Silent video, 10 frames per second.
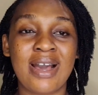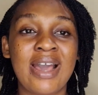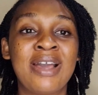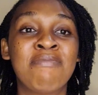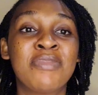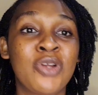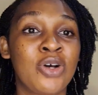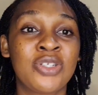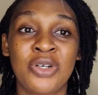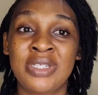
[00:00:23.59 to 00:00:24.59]
I am
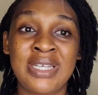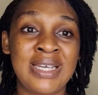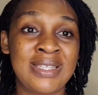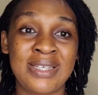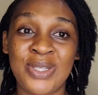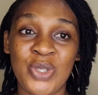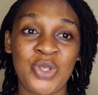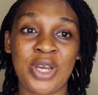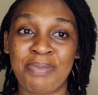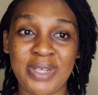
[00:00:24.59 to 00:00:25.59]
not on the 18th
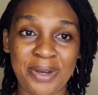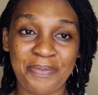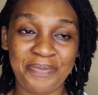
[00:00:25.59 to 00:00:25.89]
chapter.